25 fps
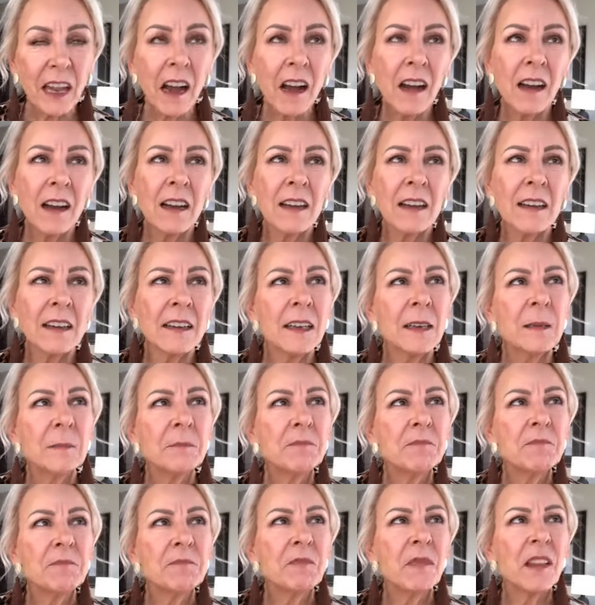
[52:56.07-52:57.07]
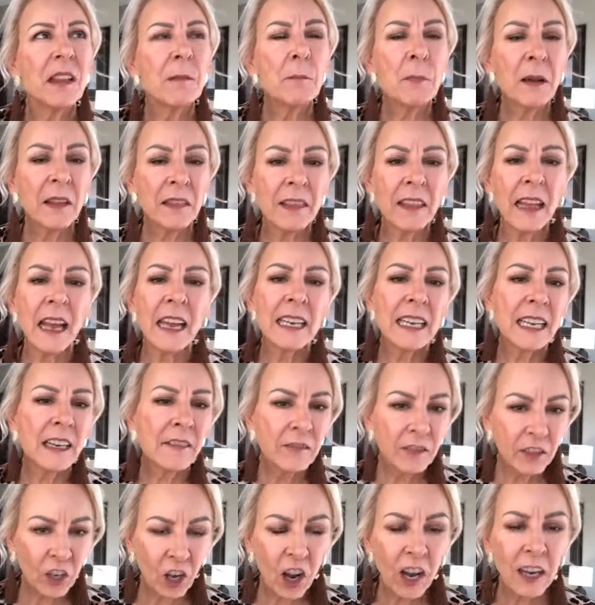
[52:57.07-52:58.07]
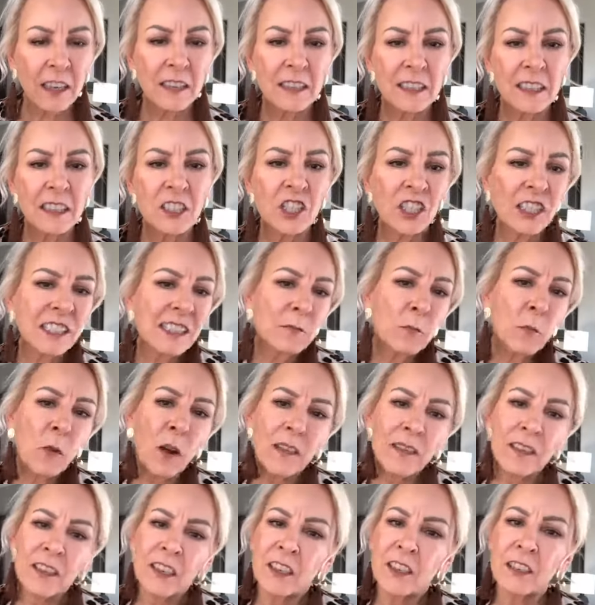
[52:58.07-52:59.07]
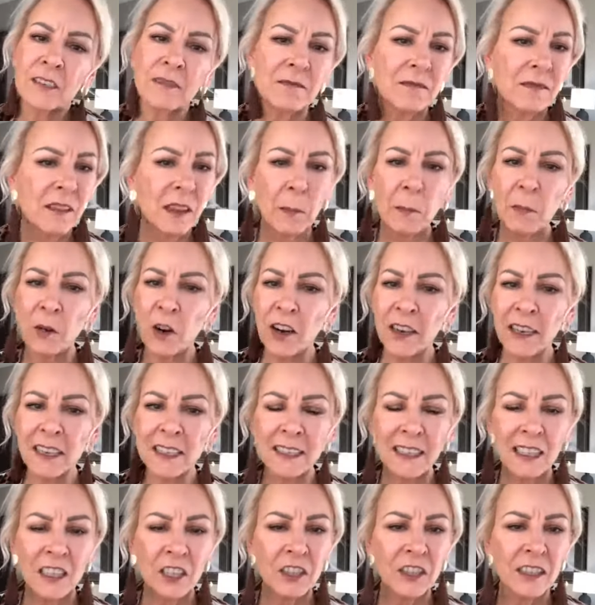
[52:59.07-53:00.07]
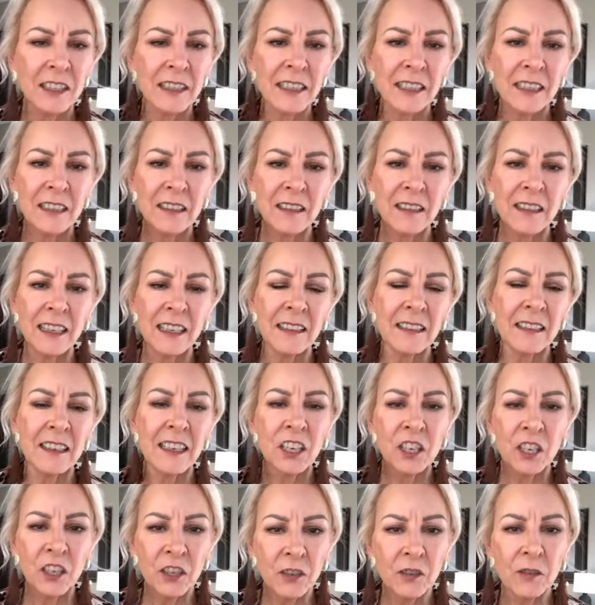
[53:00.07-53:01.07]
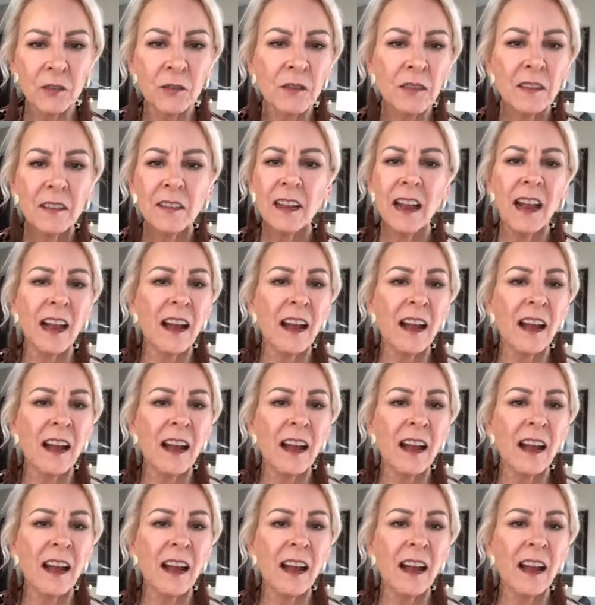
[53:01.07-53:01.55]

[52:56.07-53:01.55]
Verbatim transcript: Um, but that if not, just want the good the products at a good deal, then you,